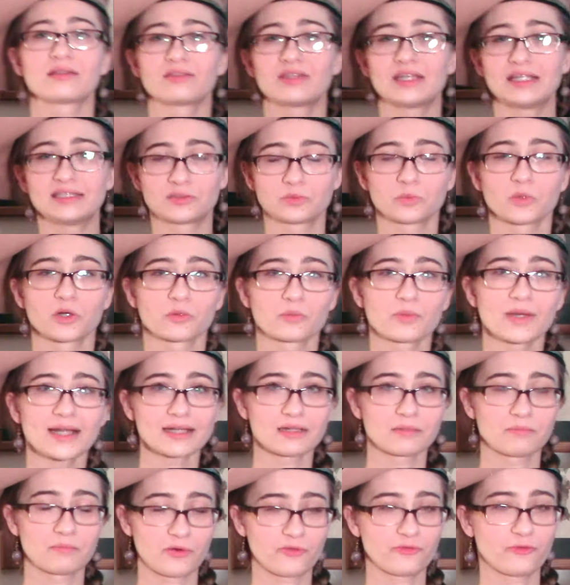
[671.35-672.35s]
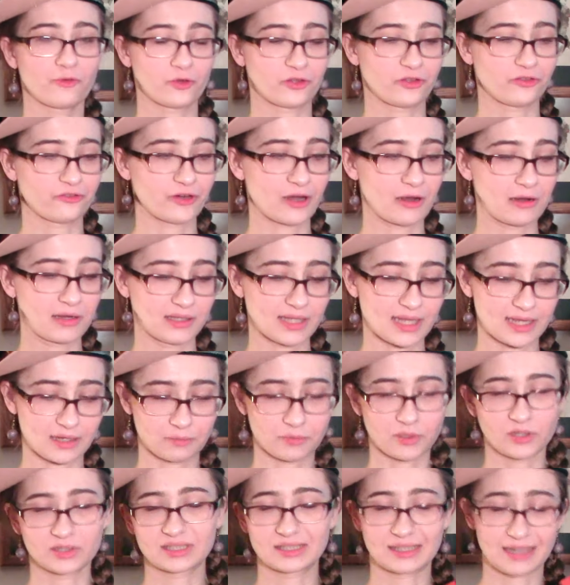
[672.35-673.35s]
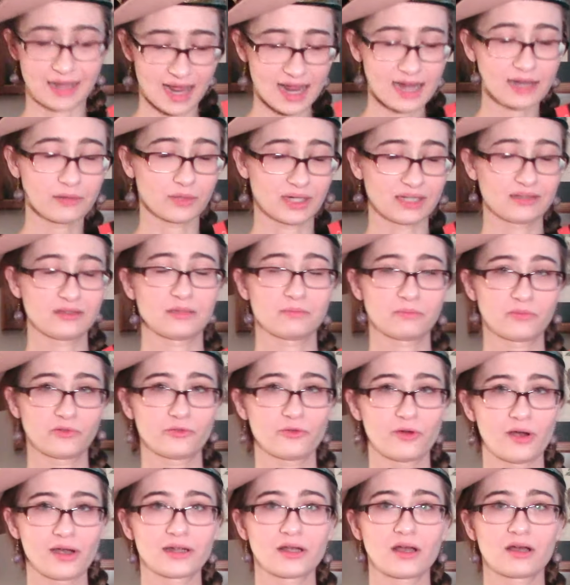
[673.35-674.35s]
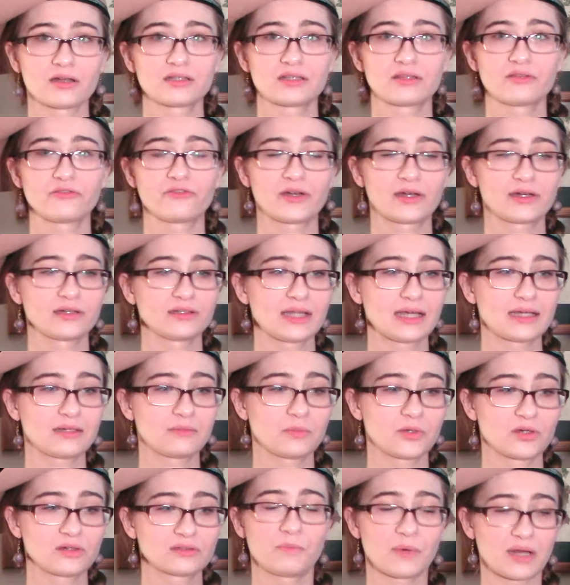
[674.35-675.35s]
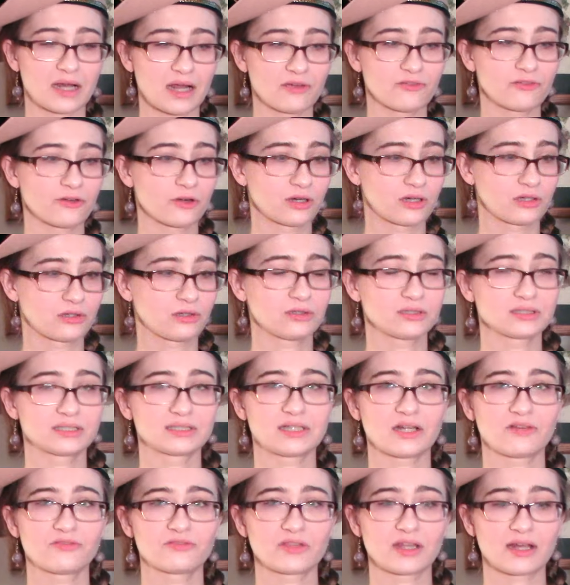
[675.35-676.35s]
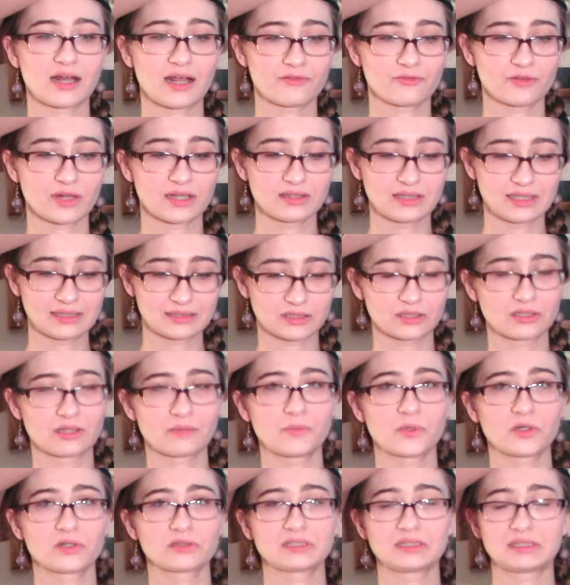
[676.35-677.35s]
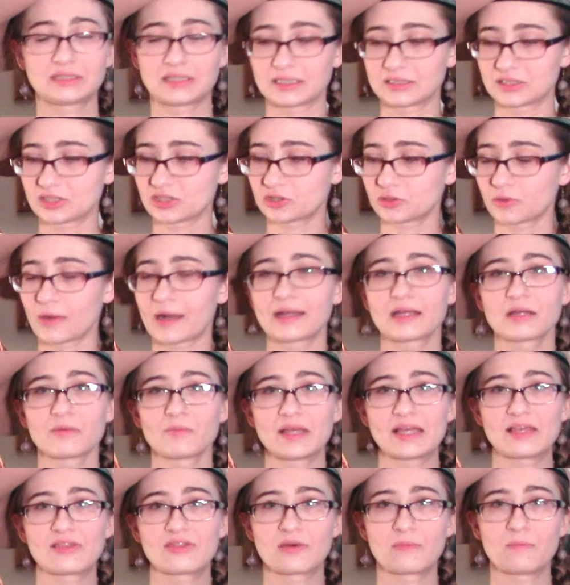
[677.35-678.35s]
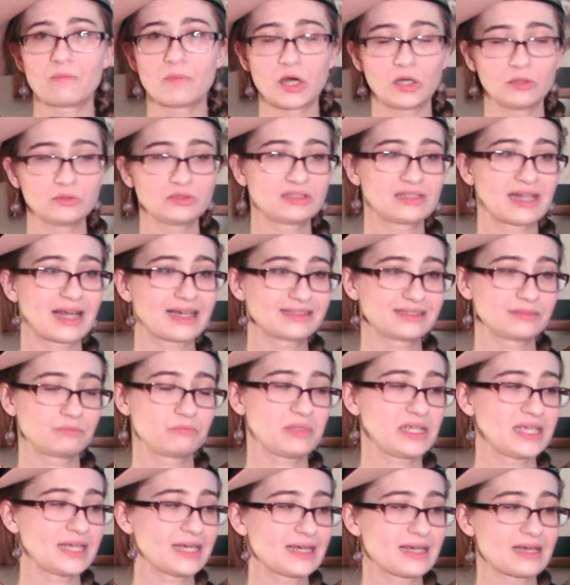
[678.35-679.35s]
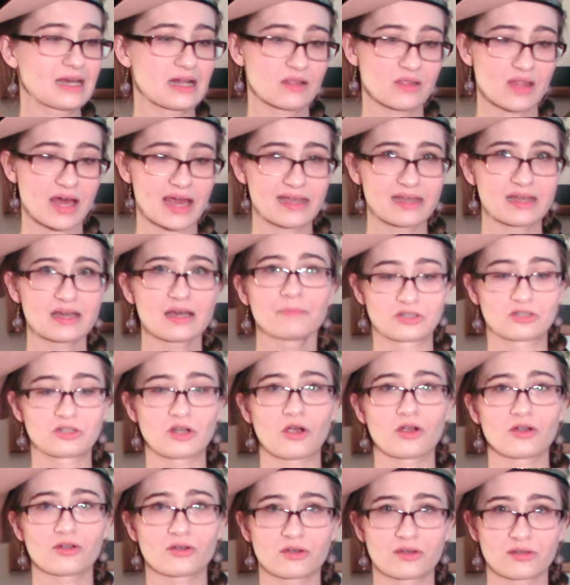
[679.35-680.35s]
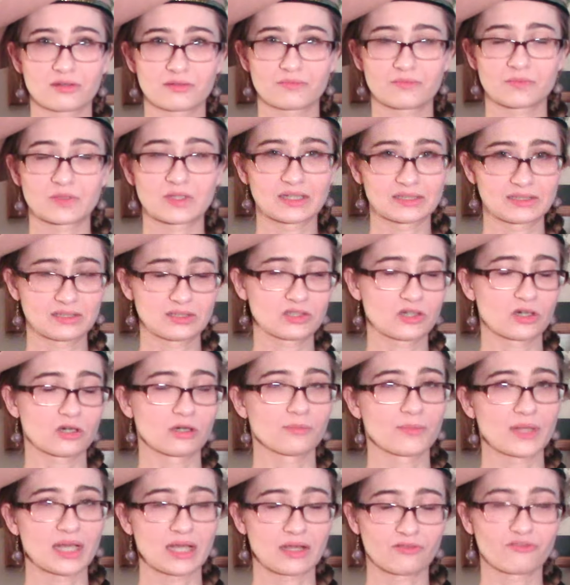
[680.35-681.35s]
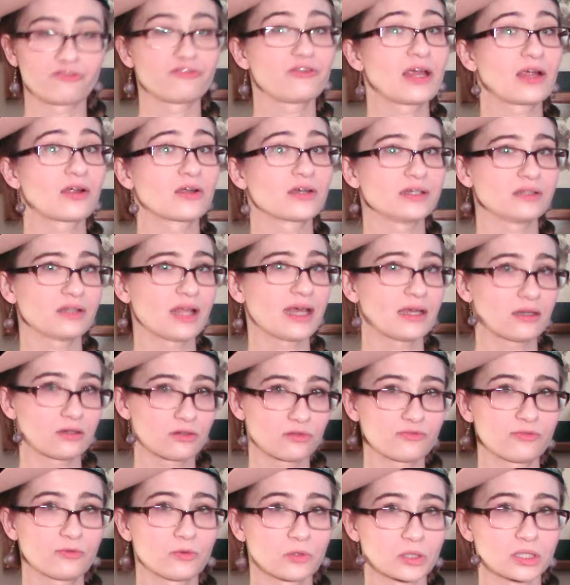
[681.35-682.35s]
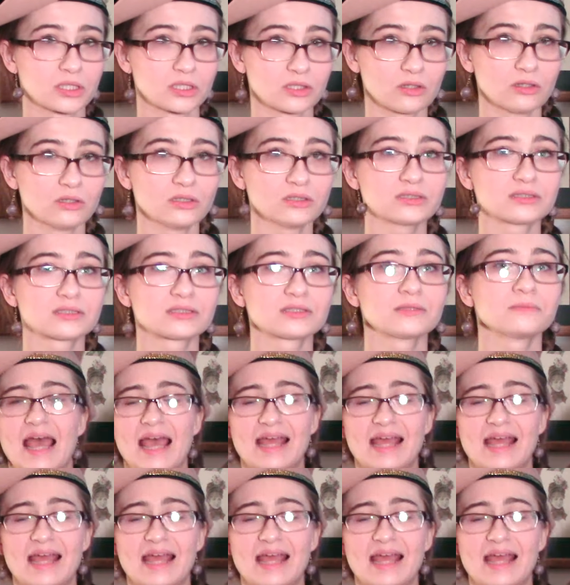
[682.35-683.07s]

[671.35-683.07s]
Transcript: These were written before the Fairyland books, and I read them before I got to the Fairyland books. But of her adult stuff that I've read, these are the books that strike me the most as being like dark, disturbing fairyland for adults.